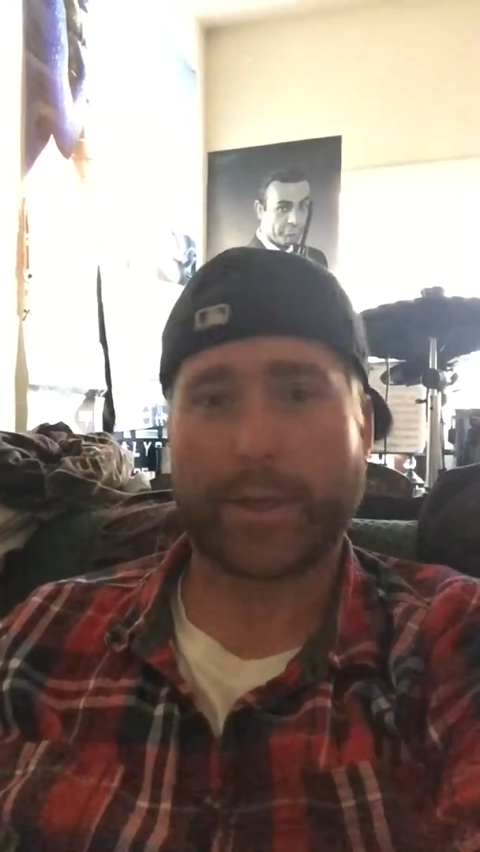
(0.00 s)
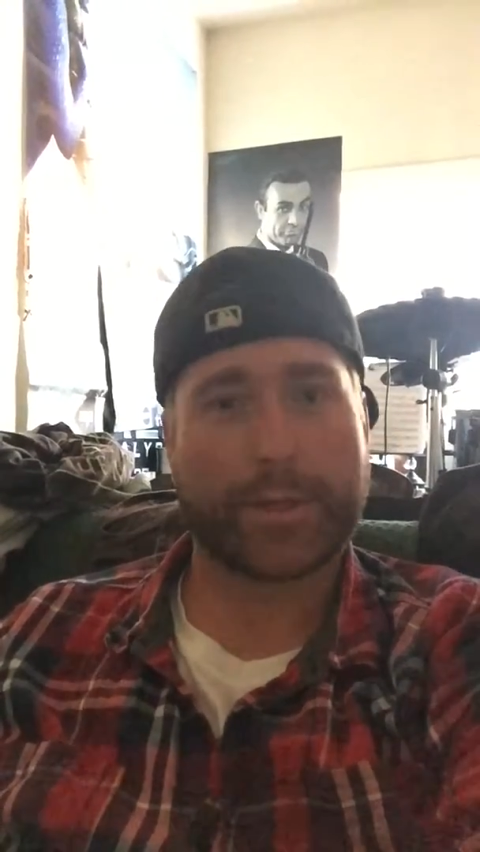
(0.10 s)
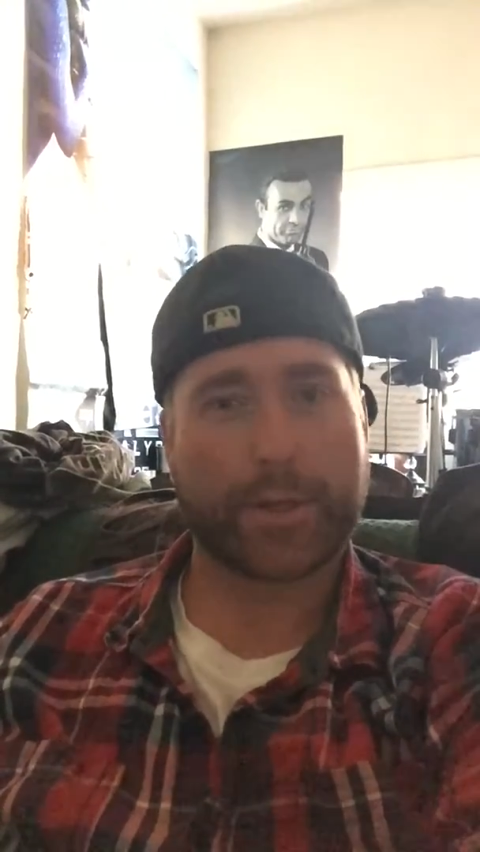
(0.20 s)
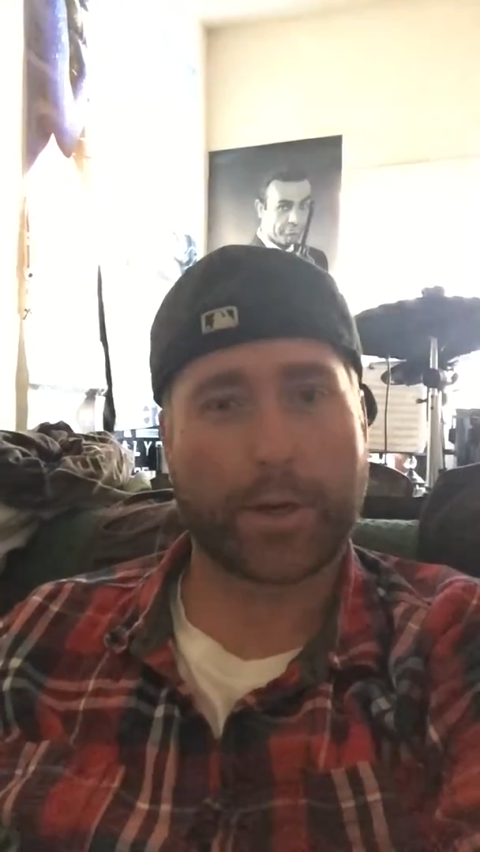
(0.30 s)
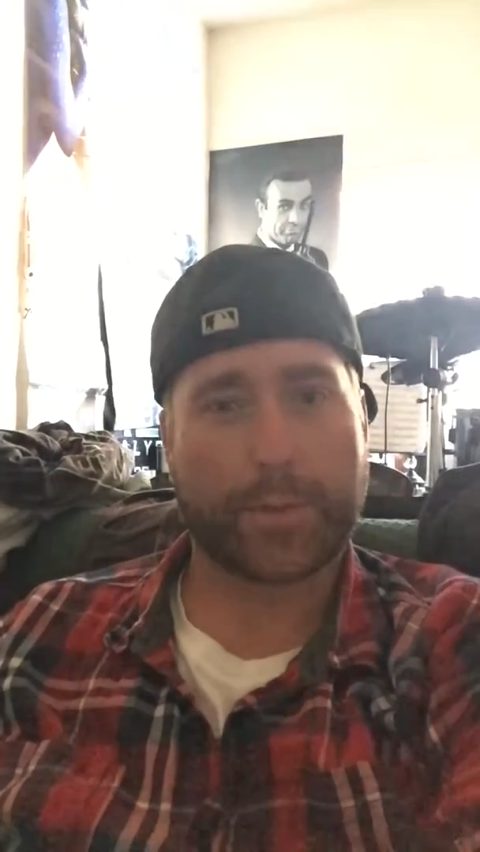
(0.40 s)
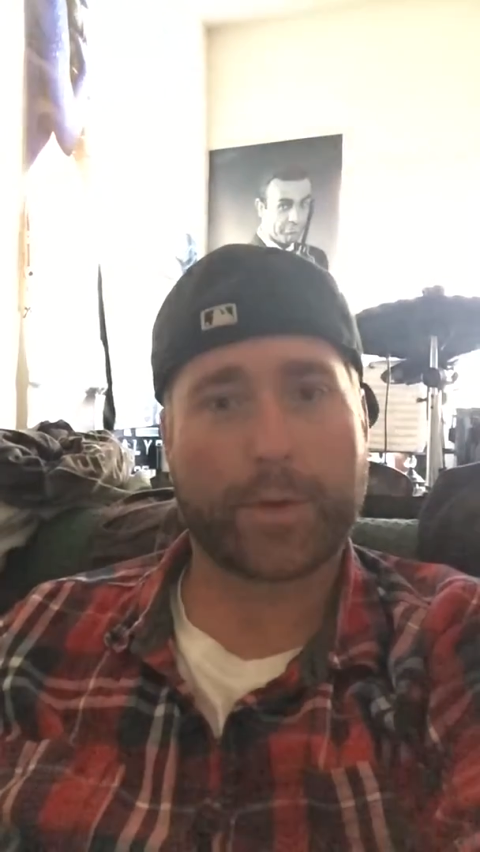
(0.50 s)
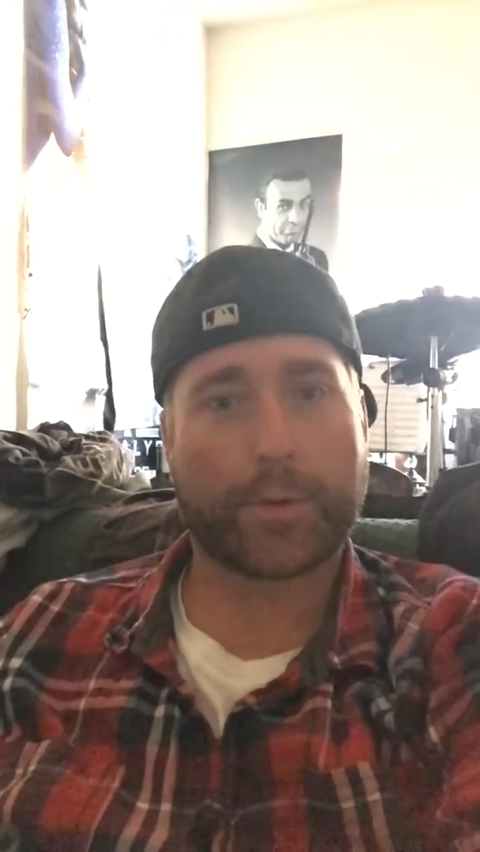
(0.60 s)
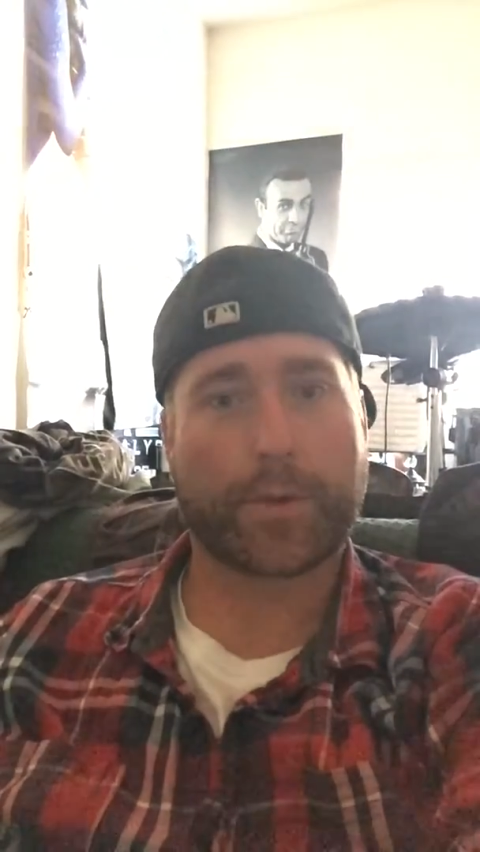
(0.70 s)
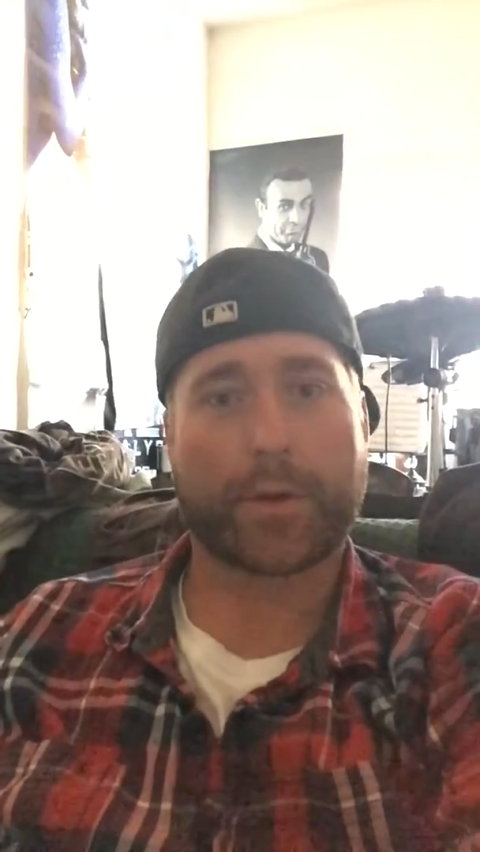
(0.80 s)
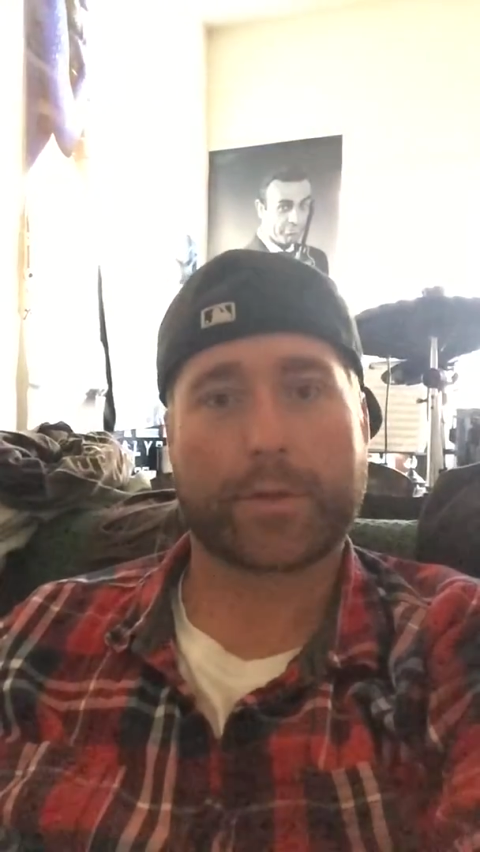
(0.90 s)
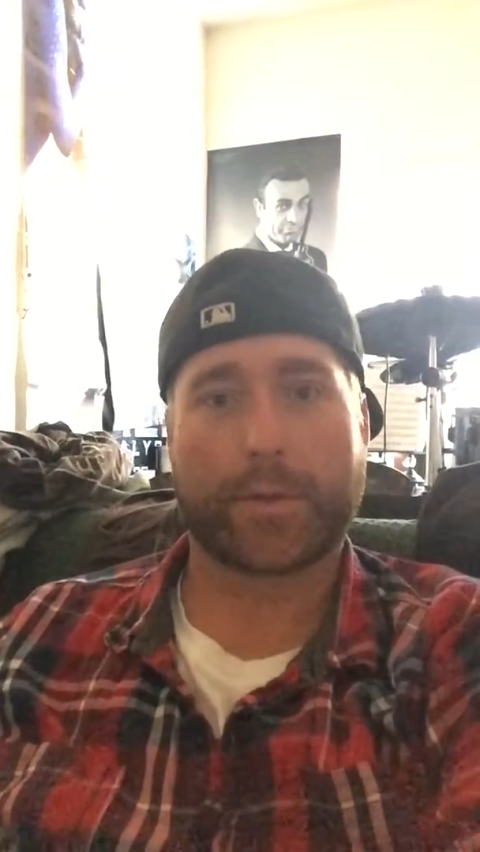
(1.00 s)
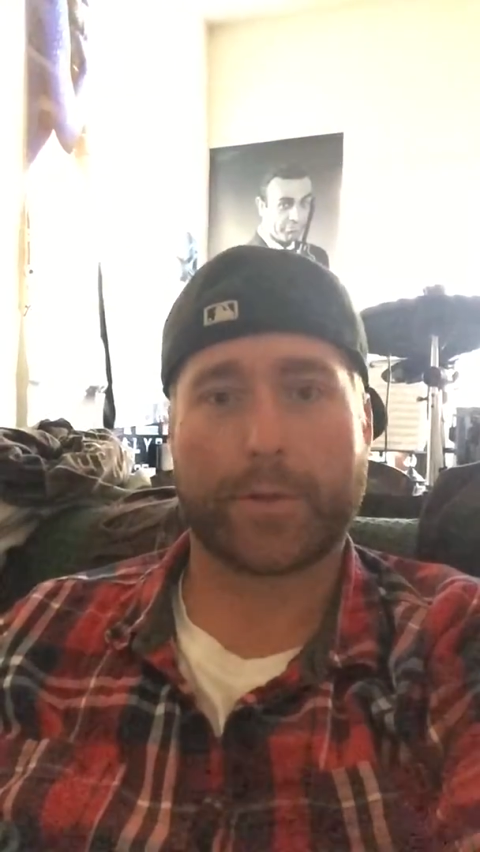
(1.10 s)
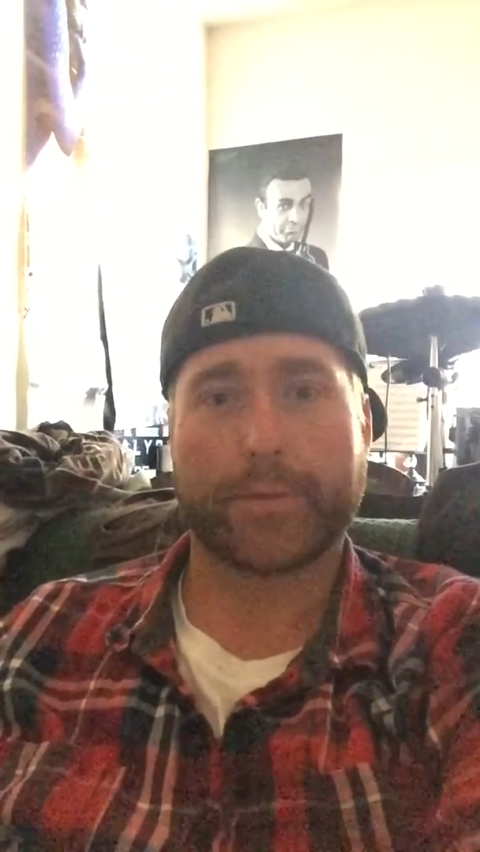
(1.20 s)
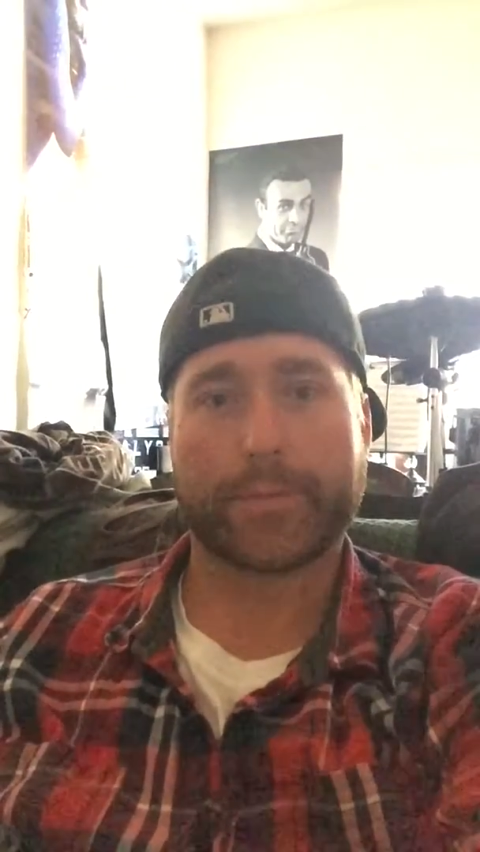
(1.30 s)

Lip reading: it's hard to put in words, you